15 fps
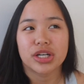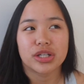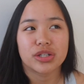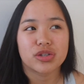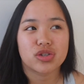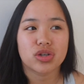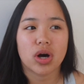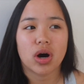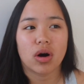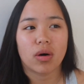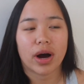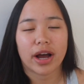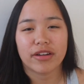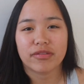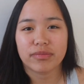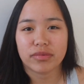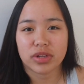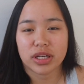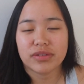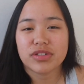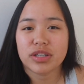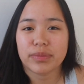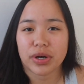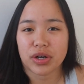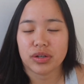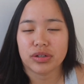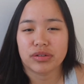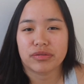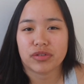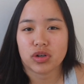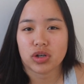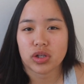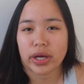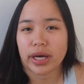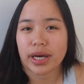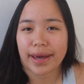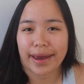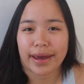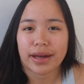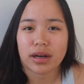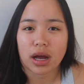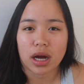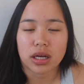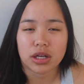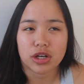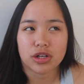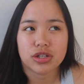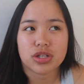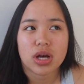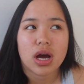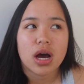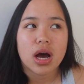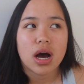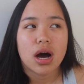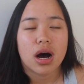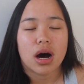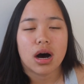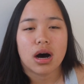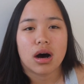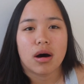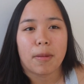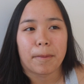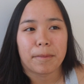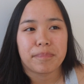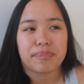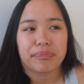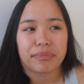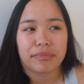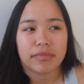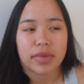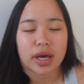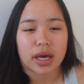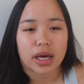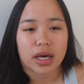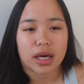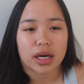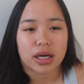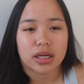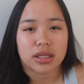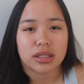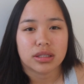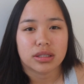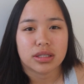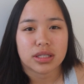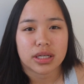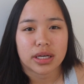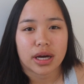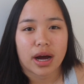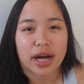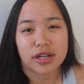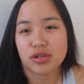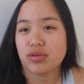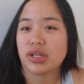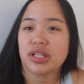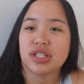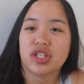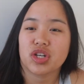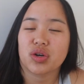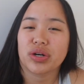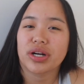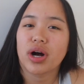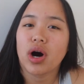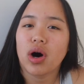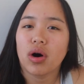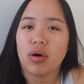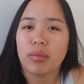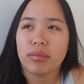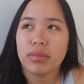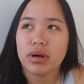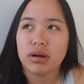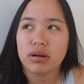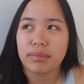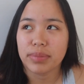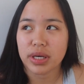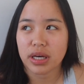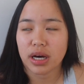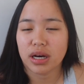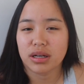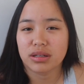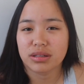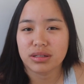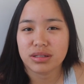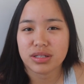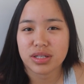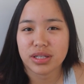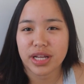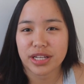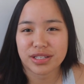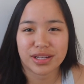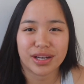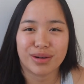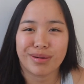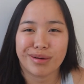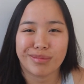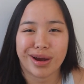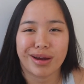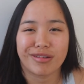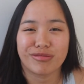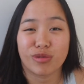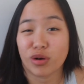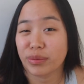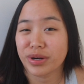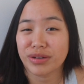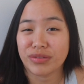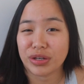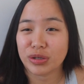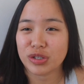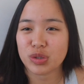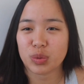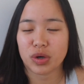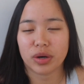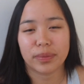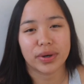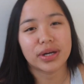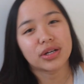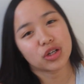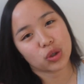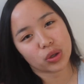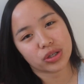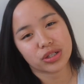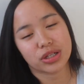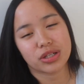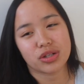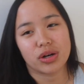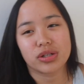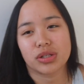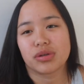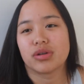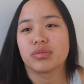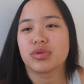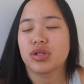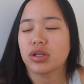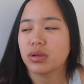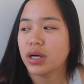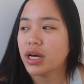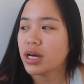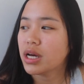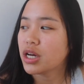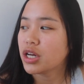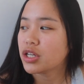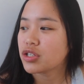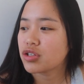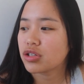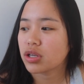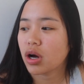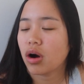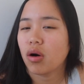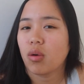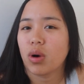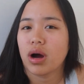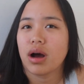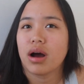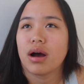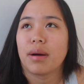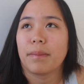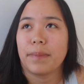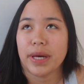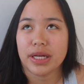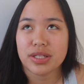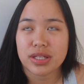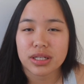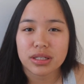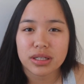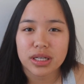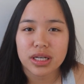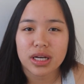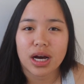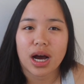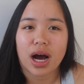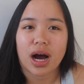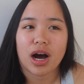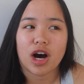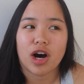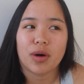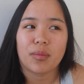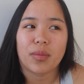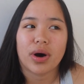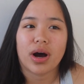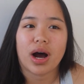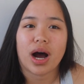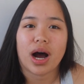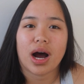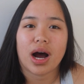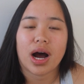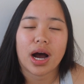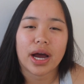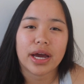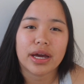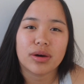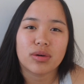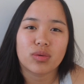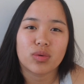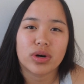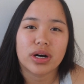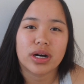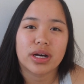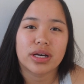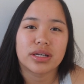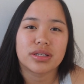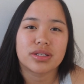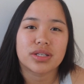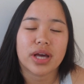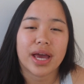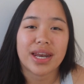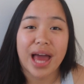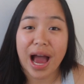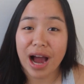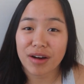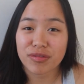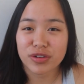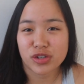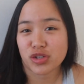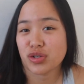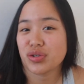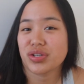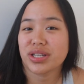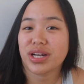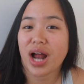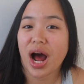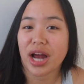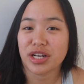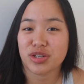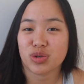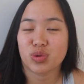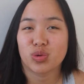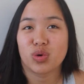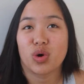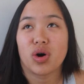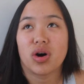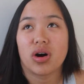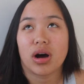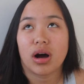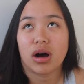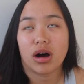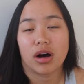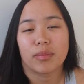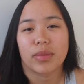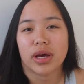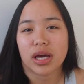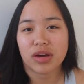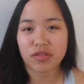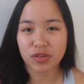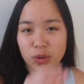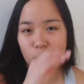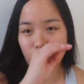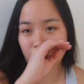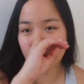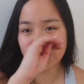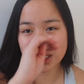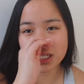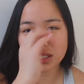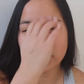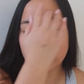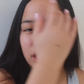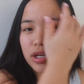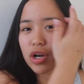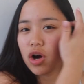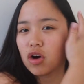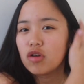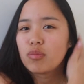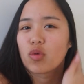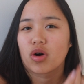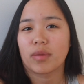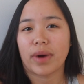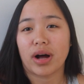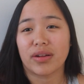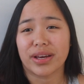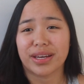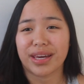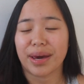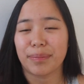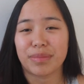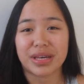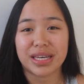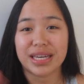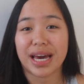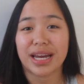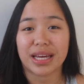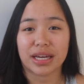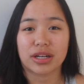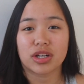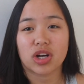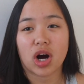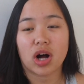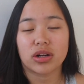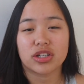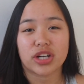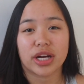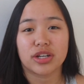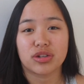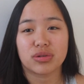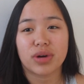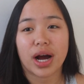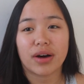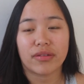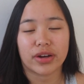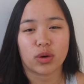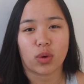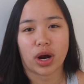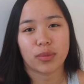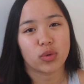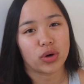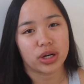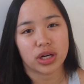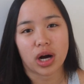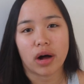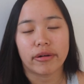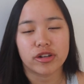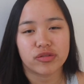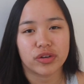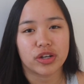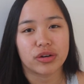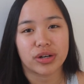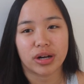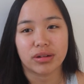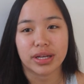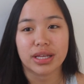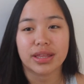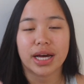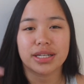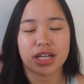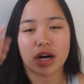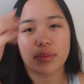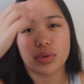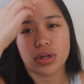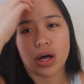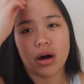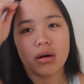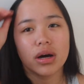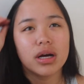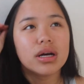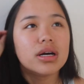So I've lived in Maryland for like 8-9 years. And I do consider it home, because that's like where my formative years were, but New York City is also home too. So basically, I was an average student in high school. If you want to like know more about like me getting into college, I do have like where I'm going to college video, and I'll link that down below.